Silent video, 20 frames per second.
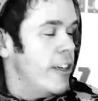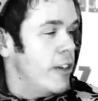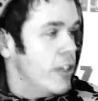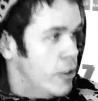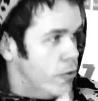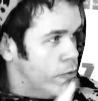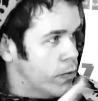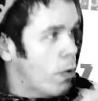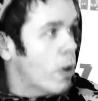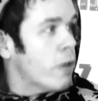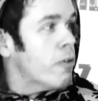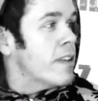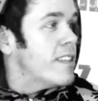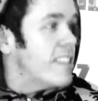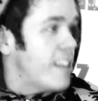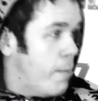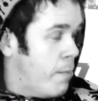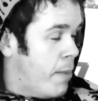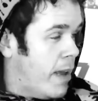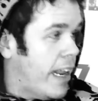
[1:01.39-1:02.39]
you worked with
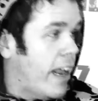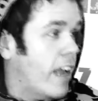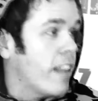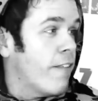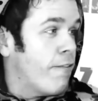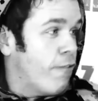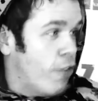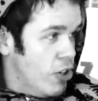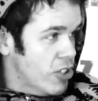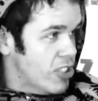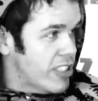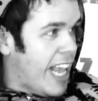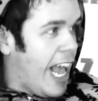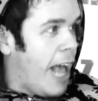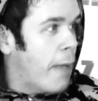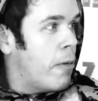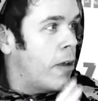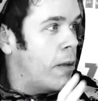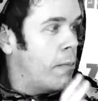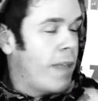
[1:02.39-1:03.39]
somebody on the first
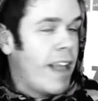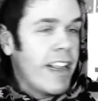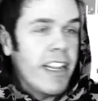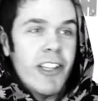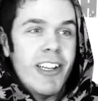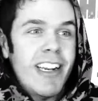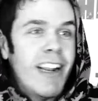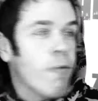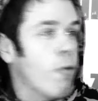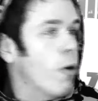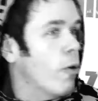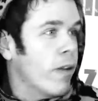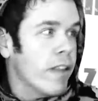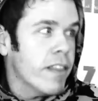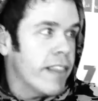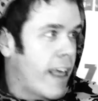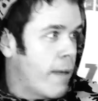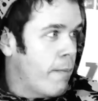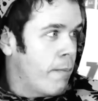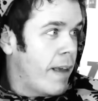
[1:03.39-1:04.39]
album, and you didn't work
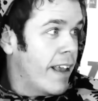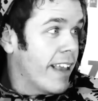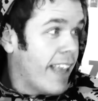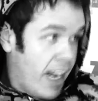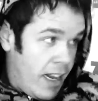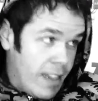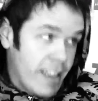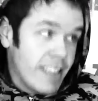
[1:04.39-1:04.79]
with them again on